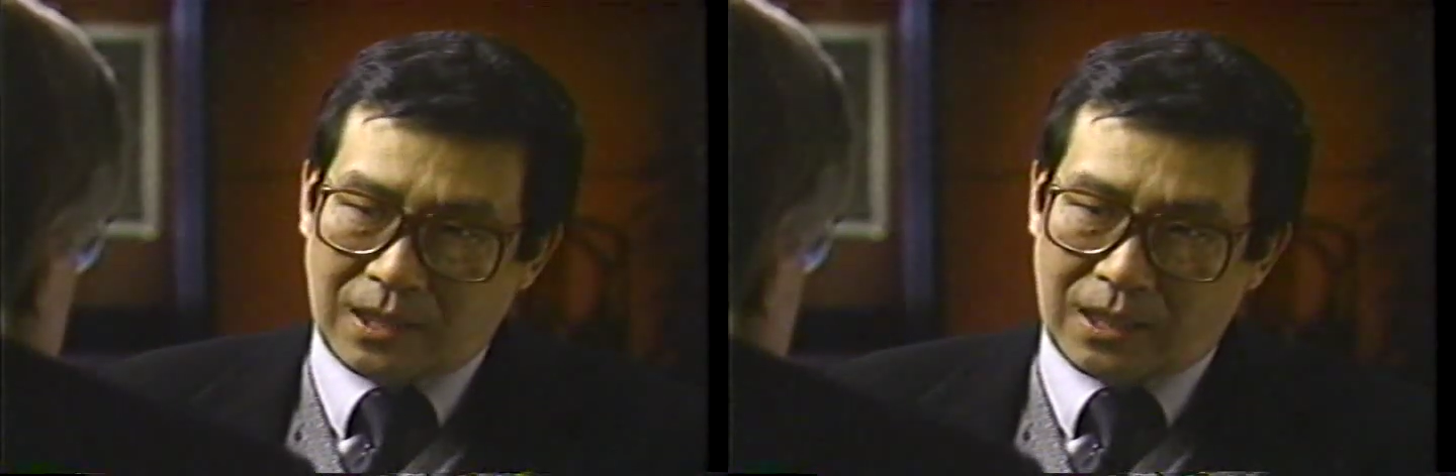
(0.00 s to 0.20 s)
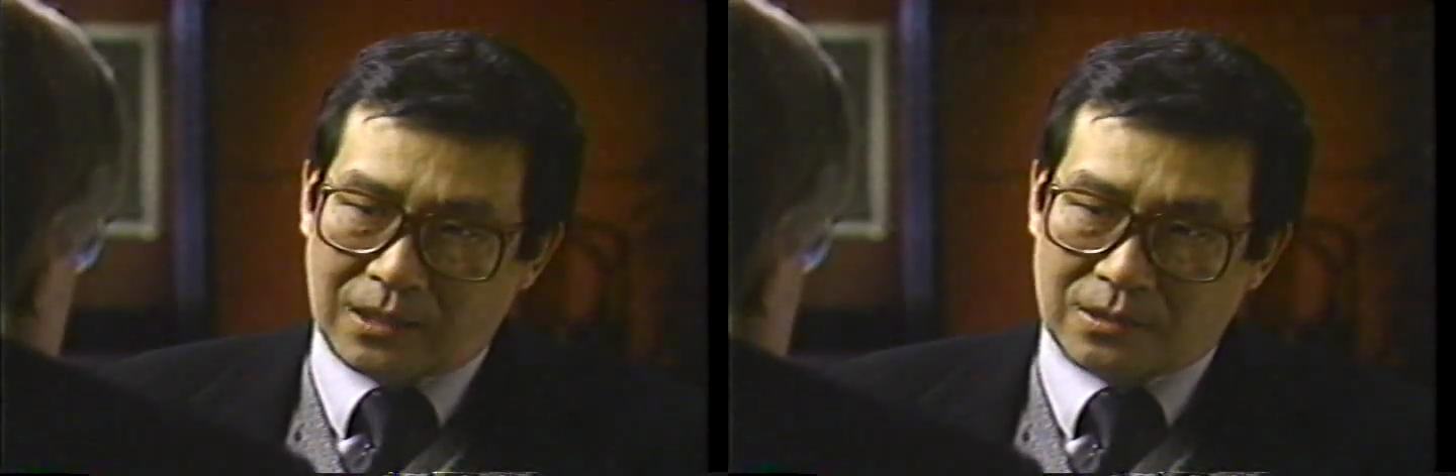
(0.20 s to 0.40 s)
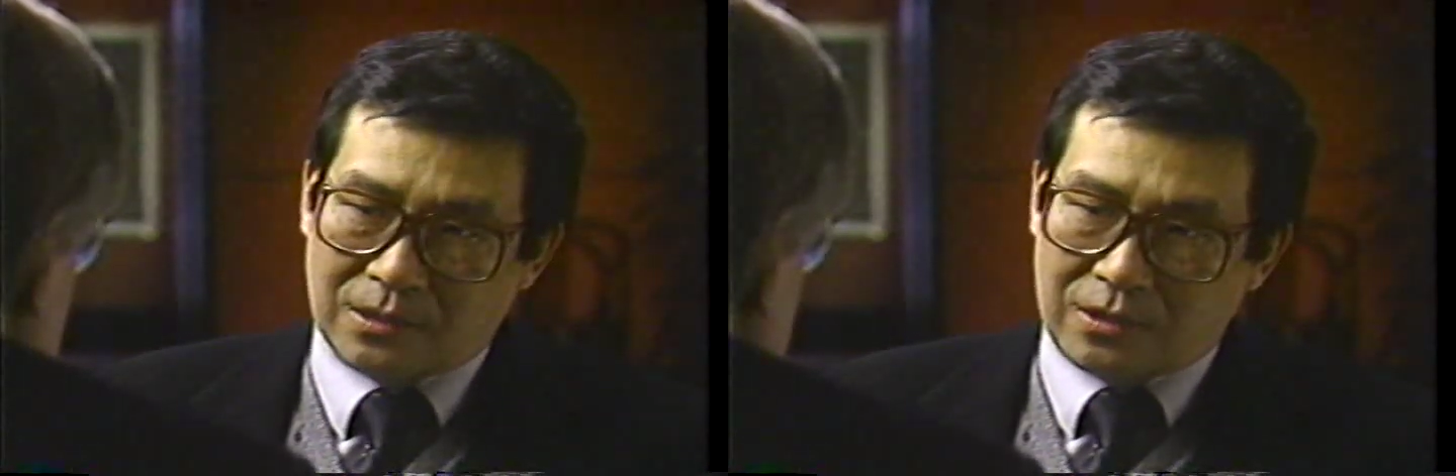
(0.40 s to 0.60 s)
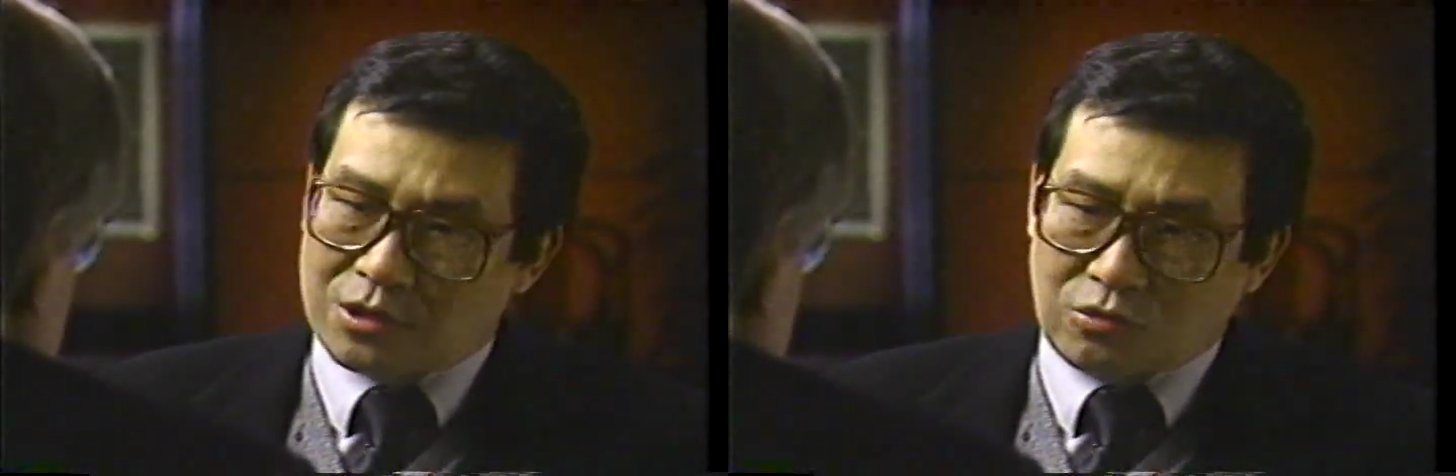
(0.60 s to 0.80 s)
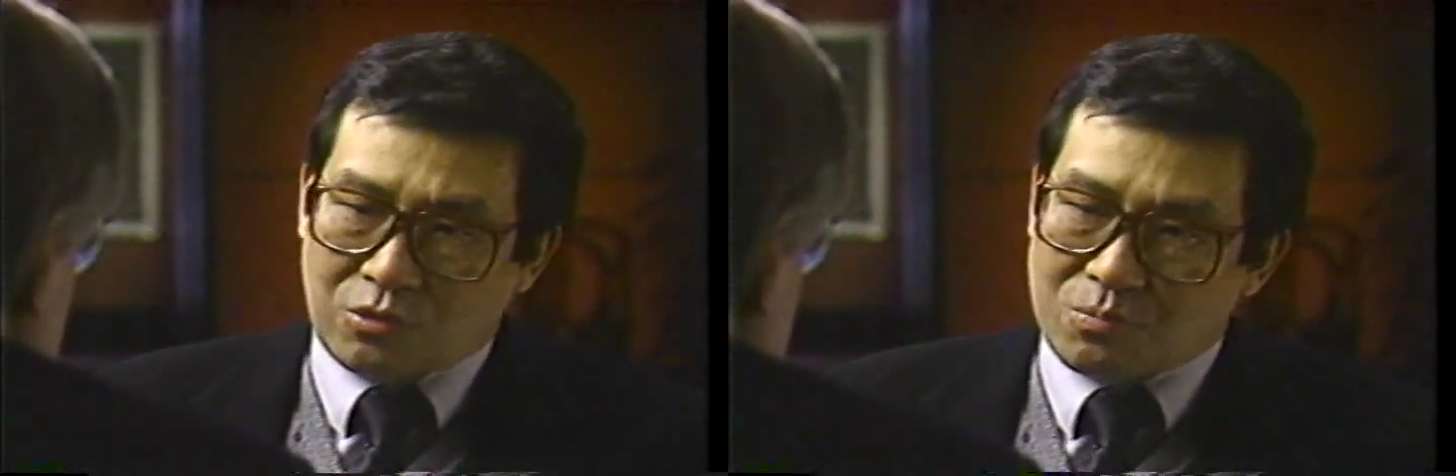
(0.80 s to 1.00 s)
as
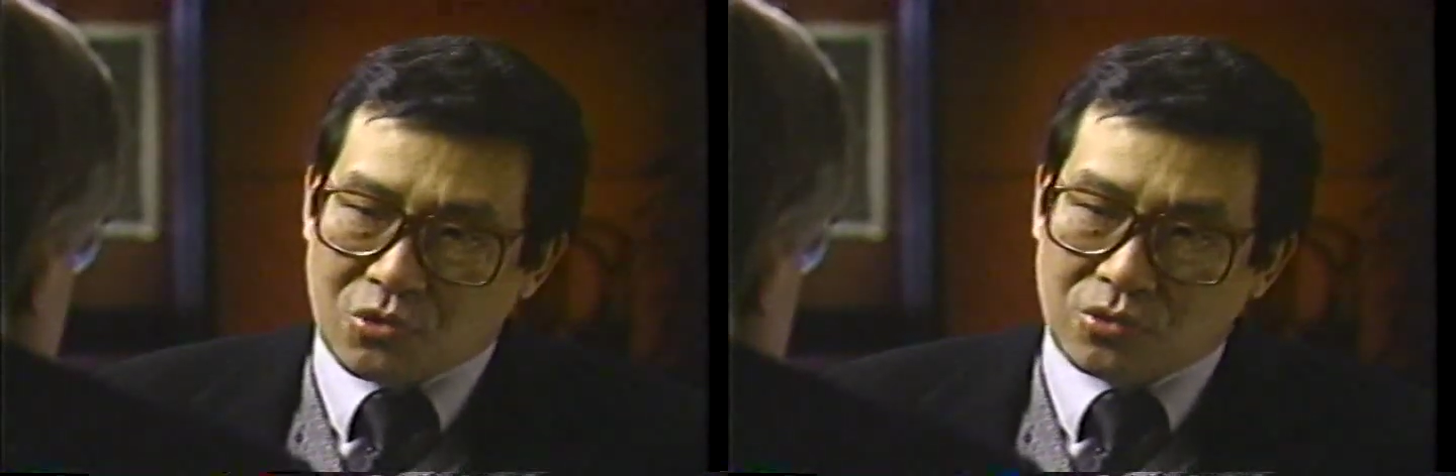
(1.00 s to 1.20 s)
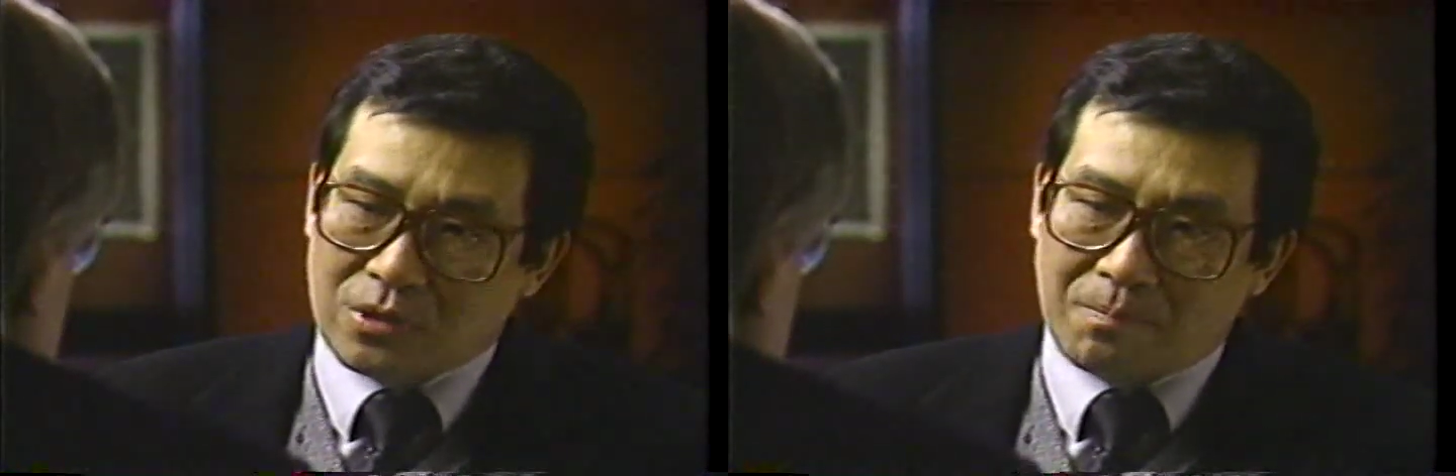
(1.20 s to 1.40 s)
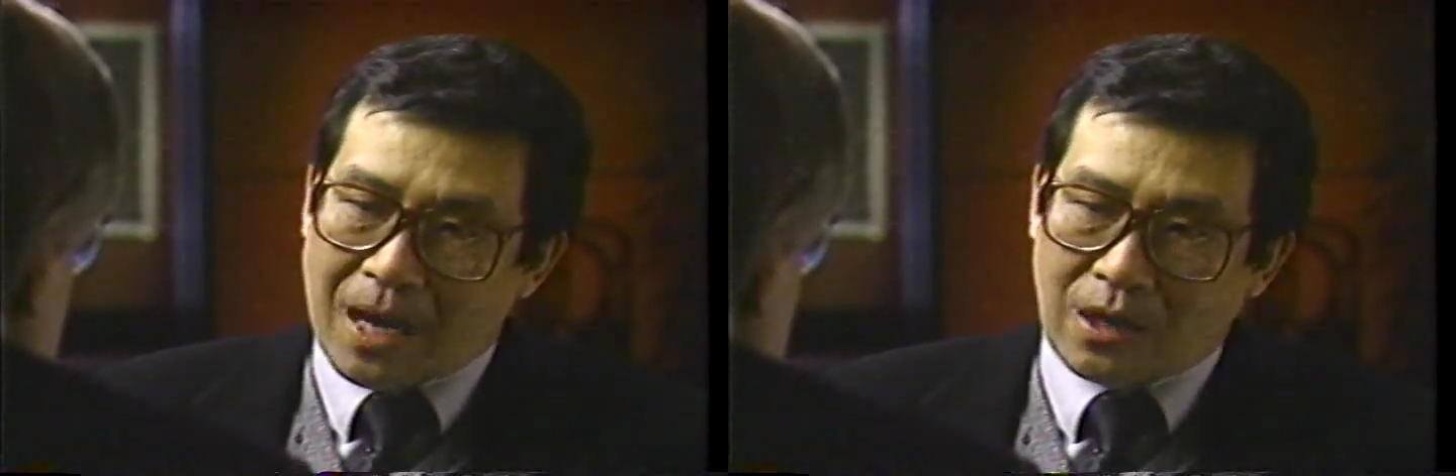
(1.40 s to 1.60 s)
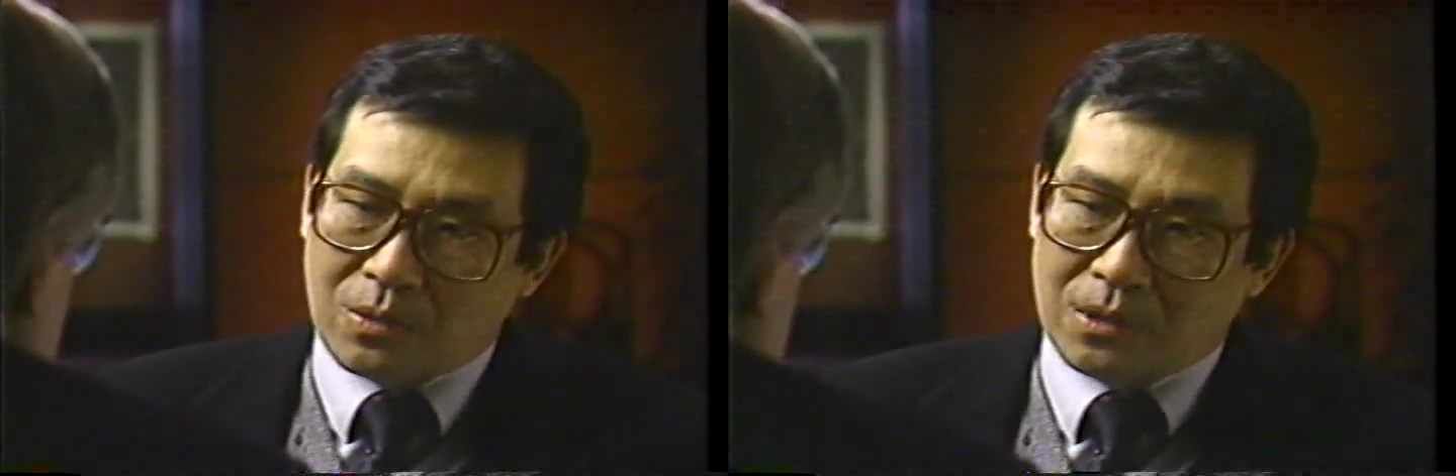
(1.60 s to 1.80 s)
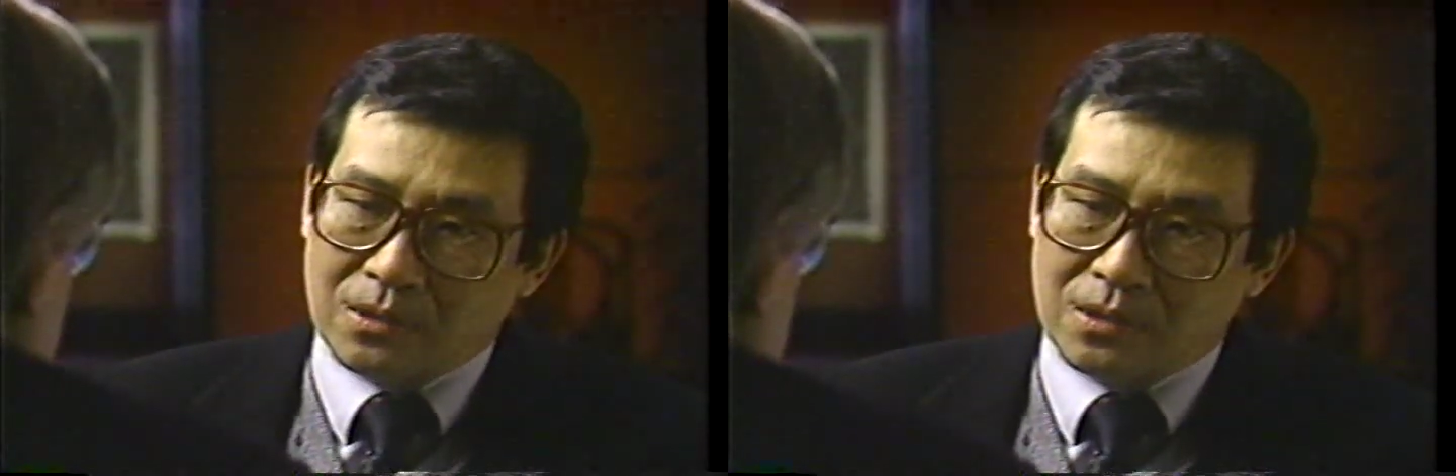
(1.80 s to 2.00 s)
distribution of power,